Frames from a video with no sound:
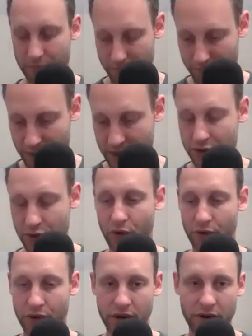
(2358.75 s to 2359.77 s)
bent
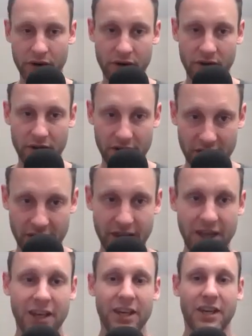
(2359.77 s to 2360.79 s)
over,
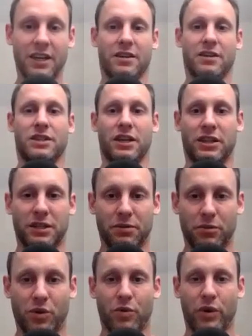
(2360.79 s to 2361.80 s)
sucked
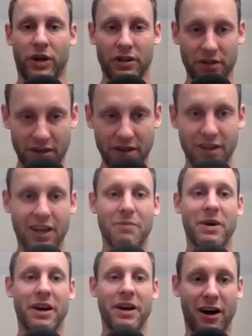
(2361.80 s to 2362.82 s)
some more wind, got
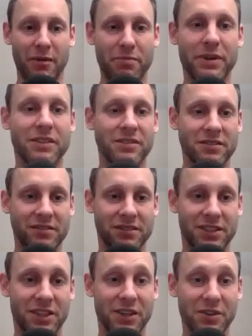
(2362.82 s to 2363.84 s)
back up and,
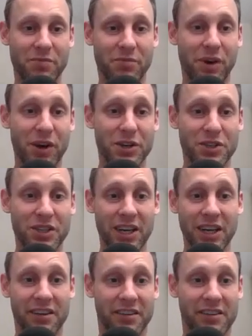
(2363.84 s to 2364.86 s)
marched
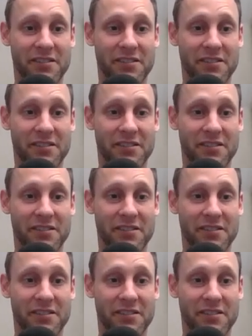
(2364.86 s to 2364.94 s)
on.